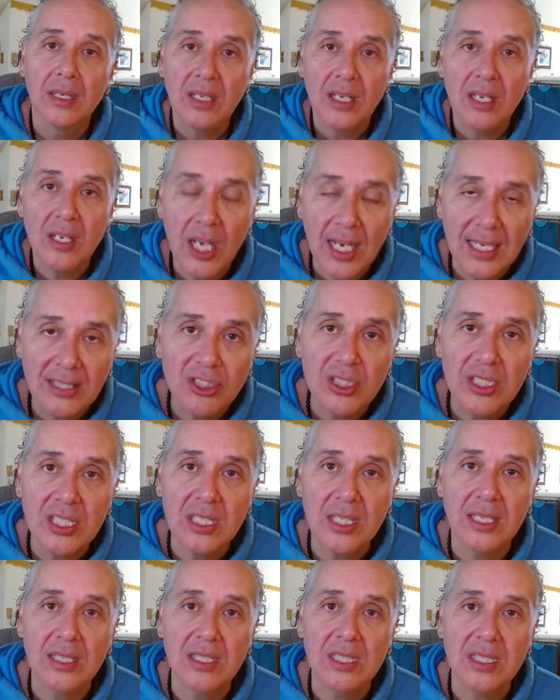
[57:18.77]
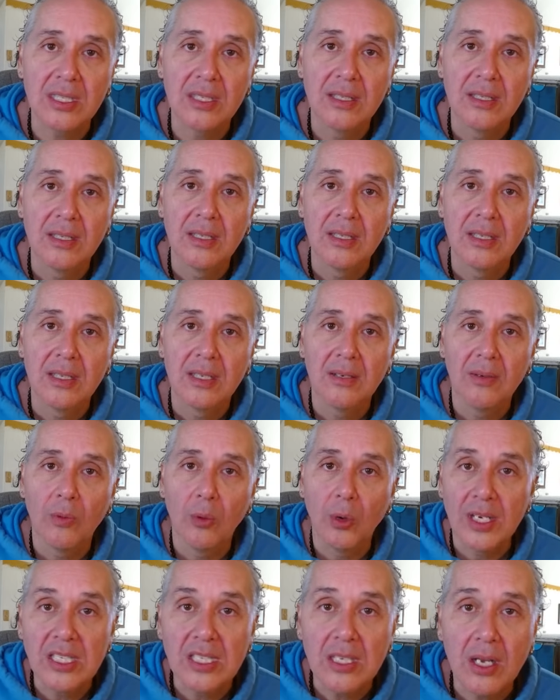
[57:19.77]
Consciousness.
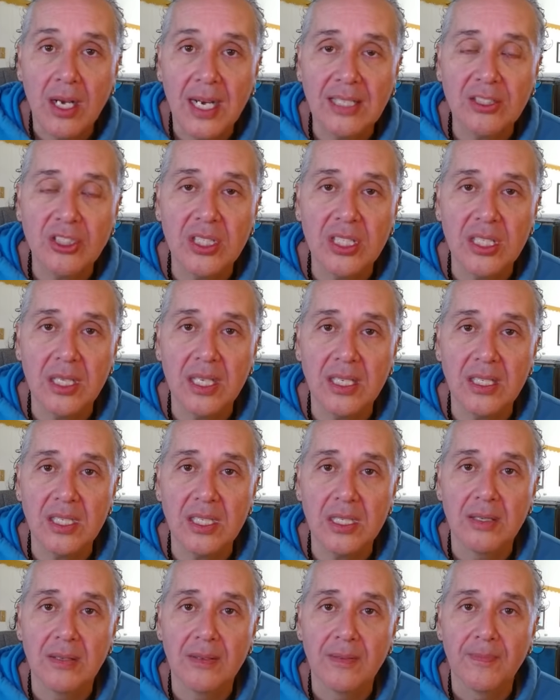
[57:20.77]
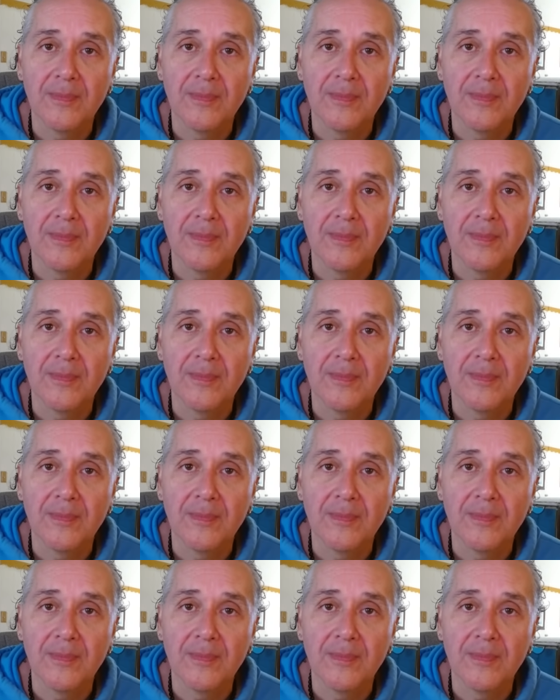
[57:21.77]
What is consciousness?